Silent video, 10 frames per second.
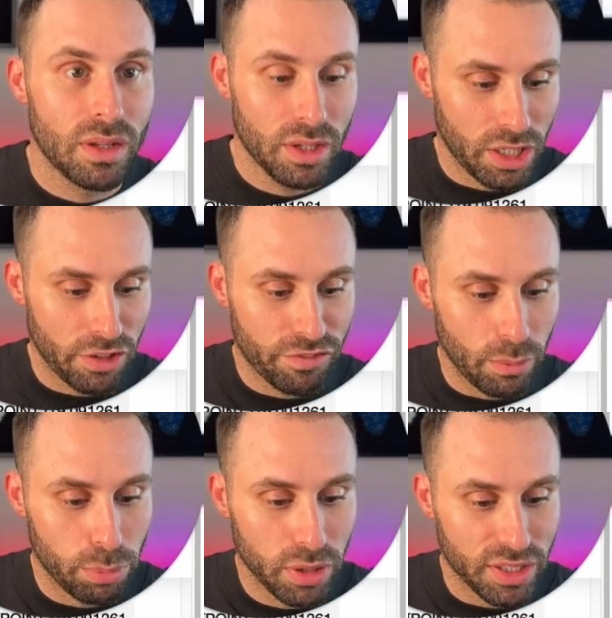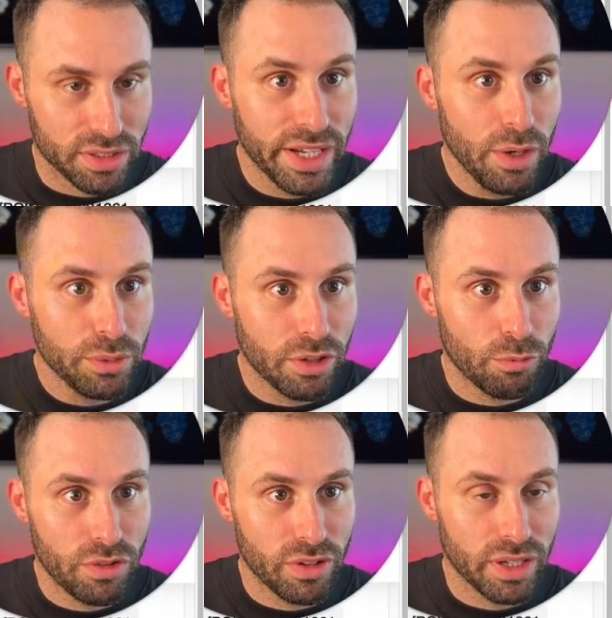if we plot it now, then we
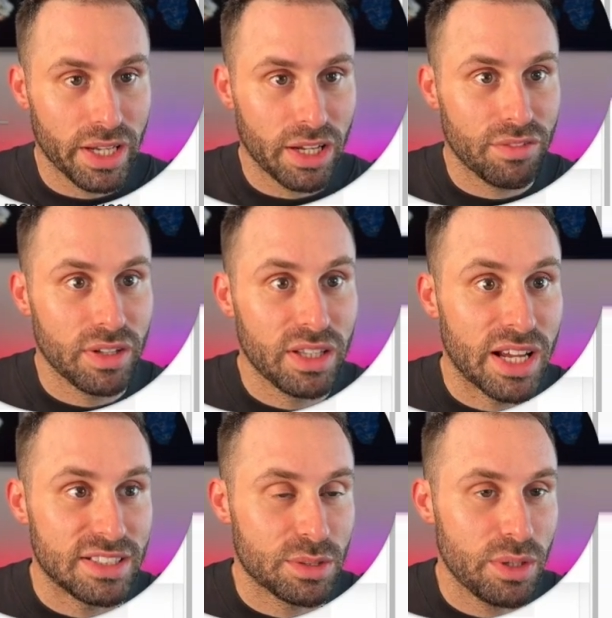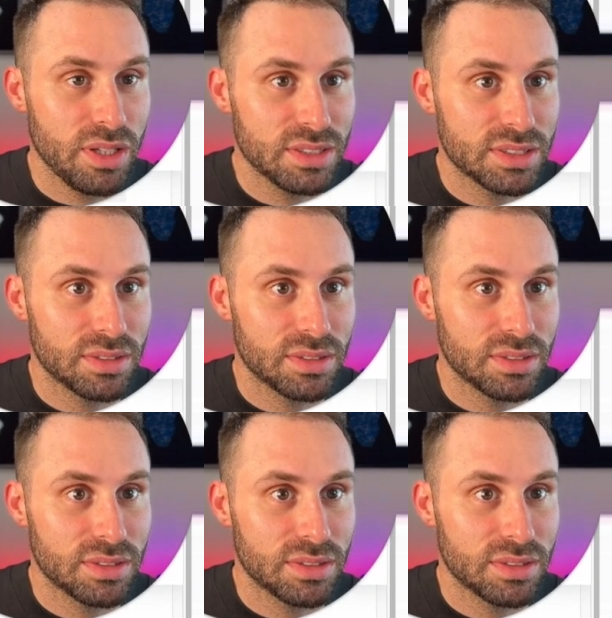will have line strings.